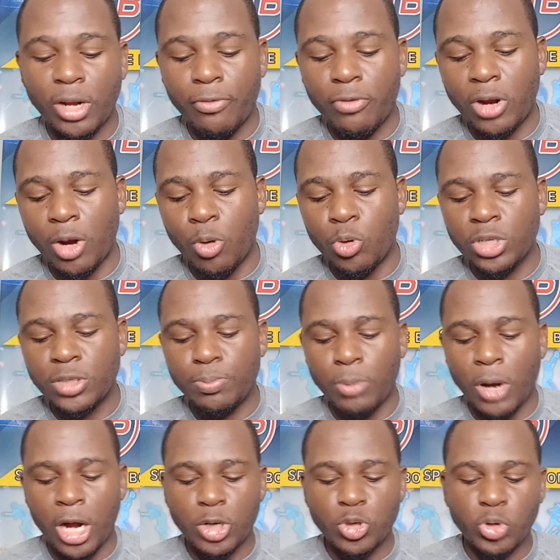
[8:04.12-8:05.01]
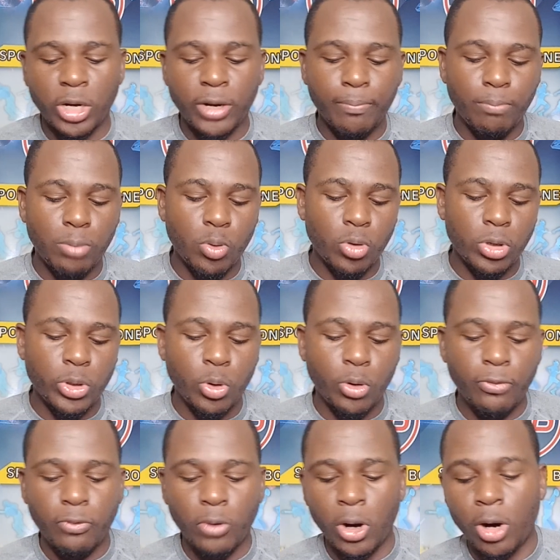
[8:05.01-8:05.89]
Africa was actually bowled
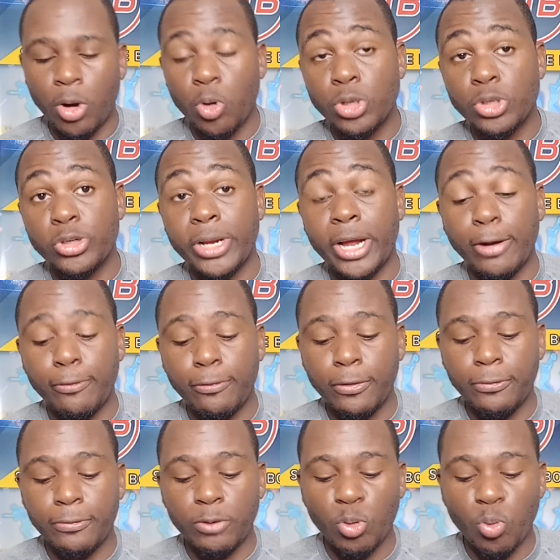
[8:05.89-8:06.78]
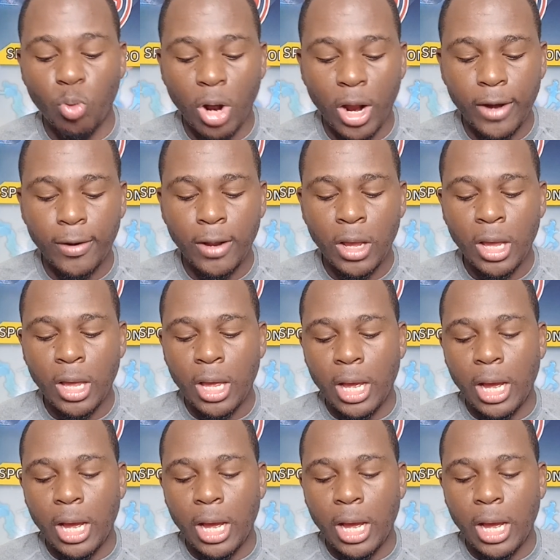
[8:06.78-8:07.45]
out for 151